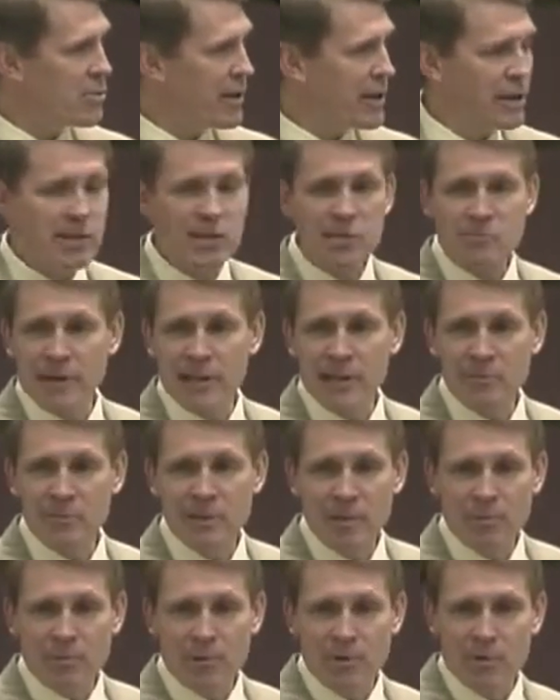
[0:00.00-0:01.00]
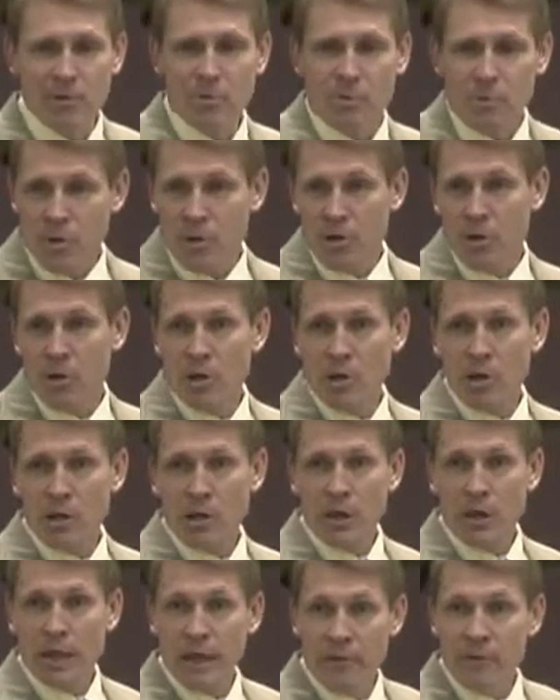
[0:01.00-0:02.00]
but just so we can explain to people,
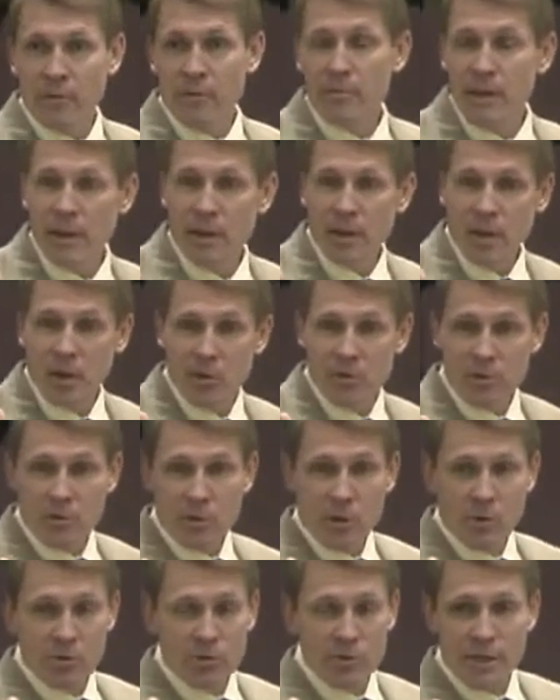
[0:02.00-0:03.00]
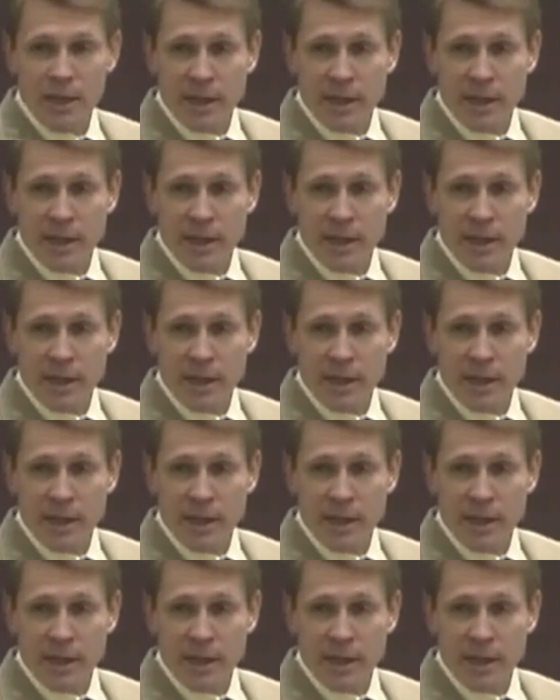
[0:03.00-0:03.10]
leave me alone.